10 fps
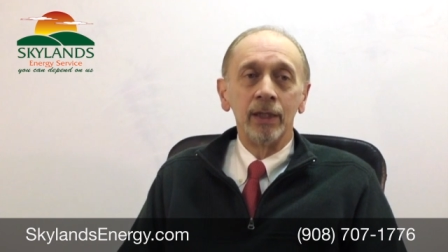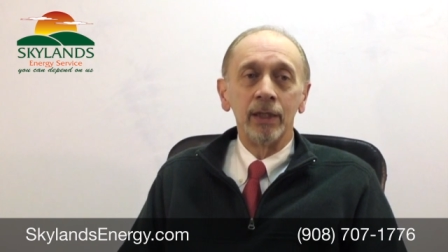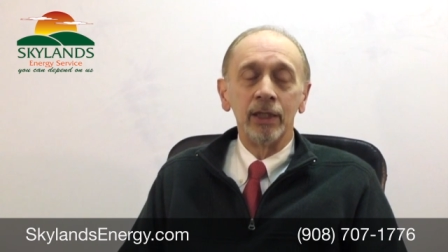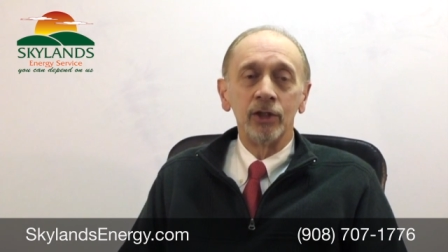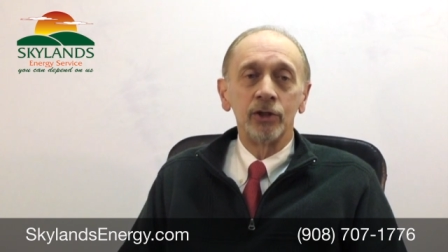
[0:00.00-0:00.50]

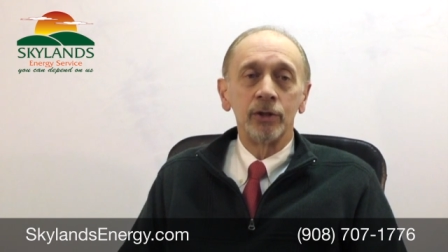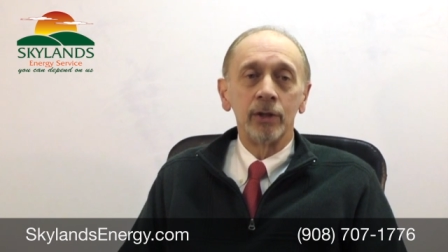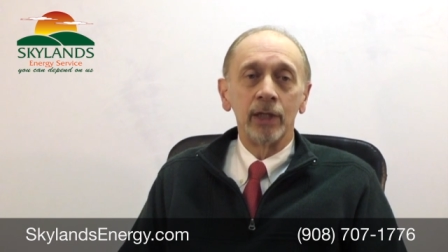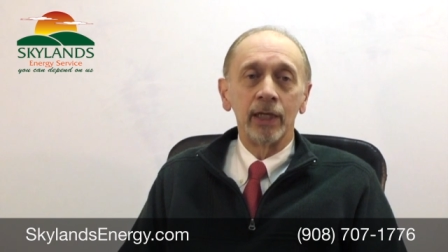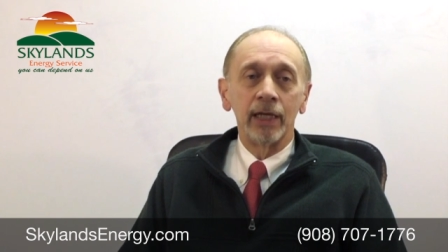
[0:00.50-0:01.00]
is
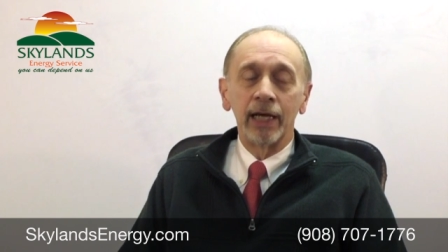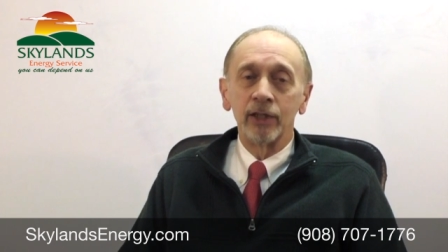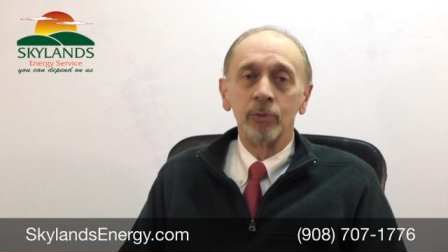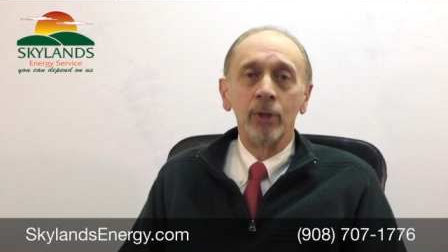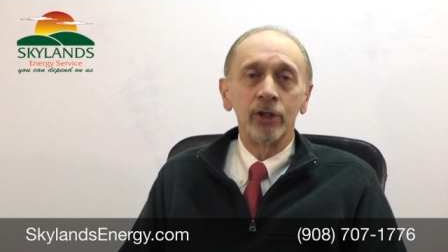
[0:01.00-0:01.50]

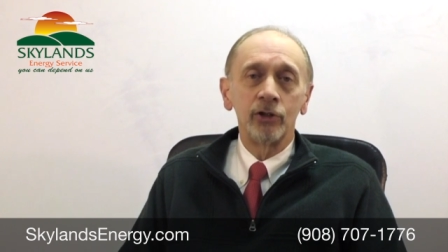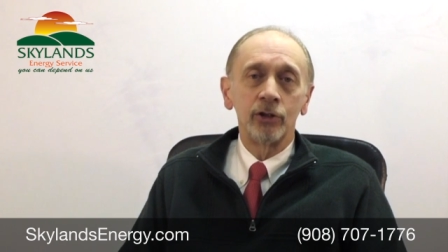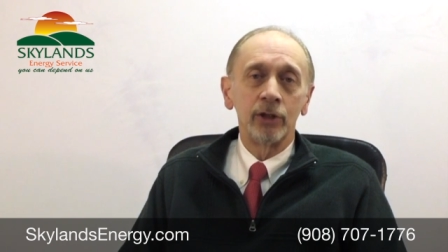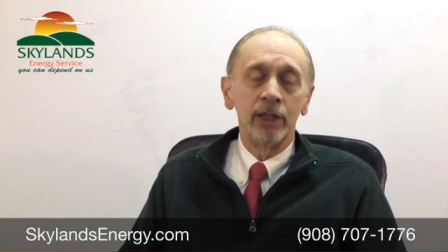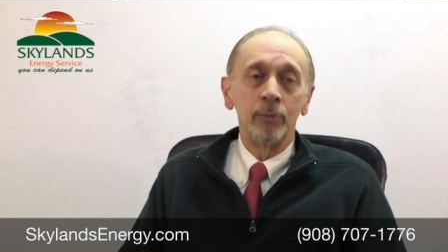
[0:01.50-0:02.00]
as
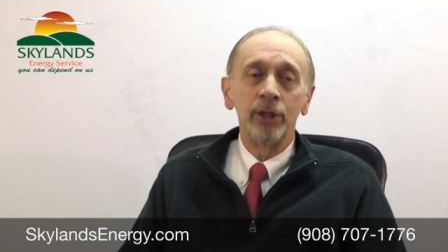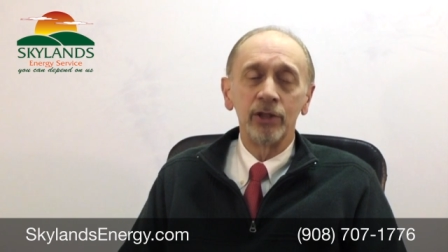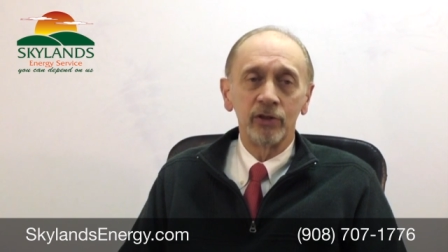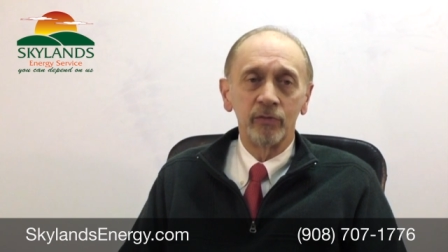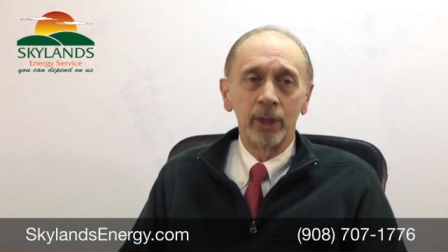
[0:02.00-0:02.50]
much in
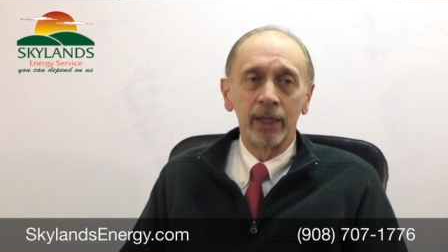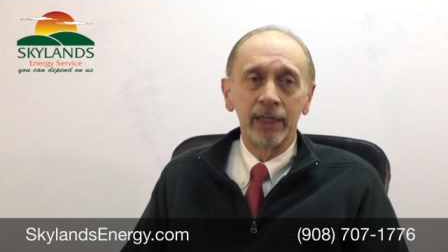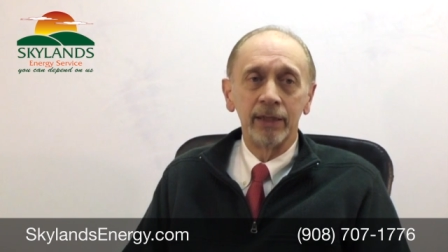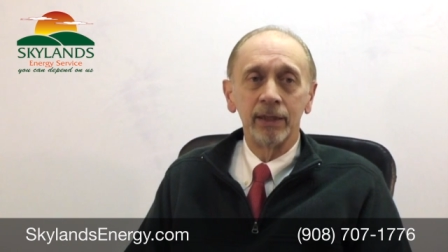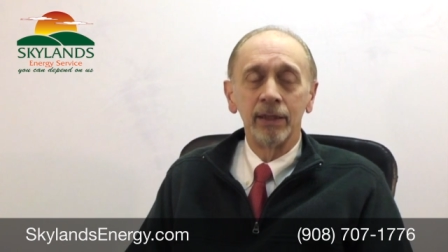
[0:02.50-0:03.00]
peace of
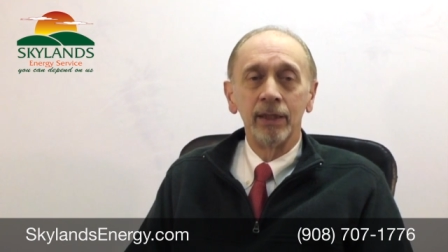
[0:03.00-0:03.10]
mind